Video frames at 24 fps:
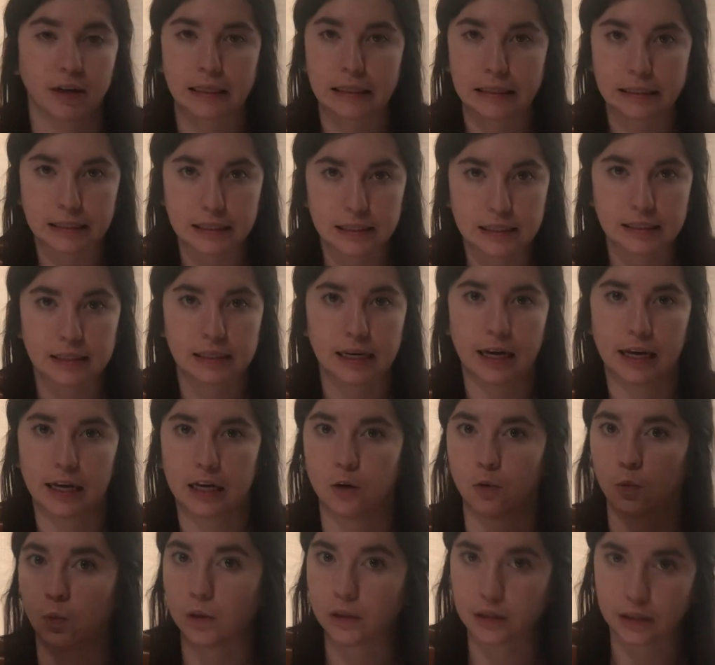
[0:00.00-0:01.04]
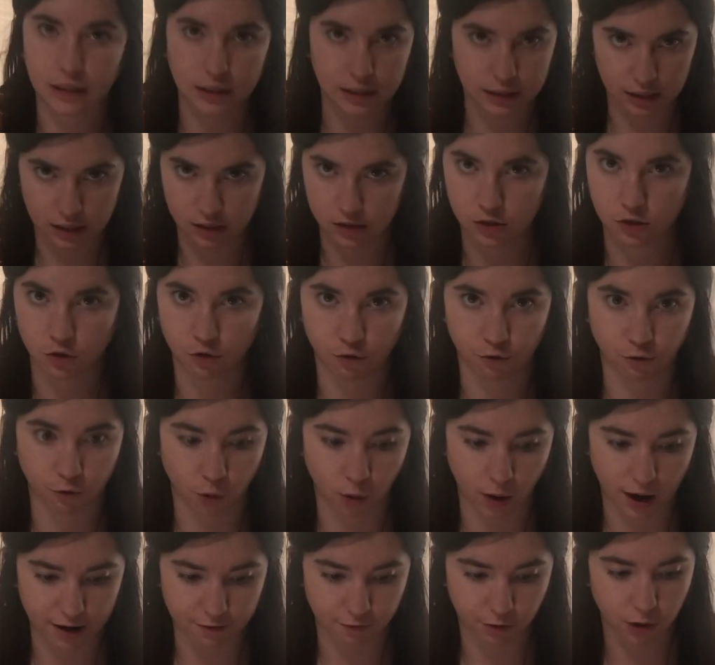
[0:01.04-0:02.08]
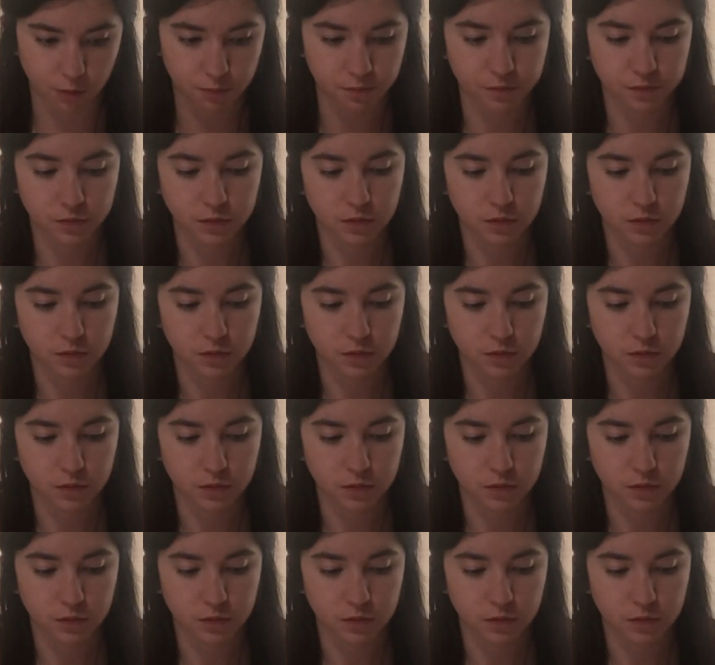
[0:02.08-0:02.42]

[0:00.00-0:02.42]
He exists today. He will exist forever.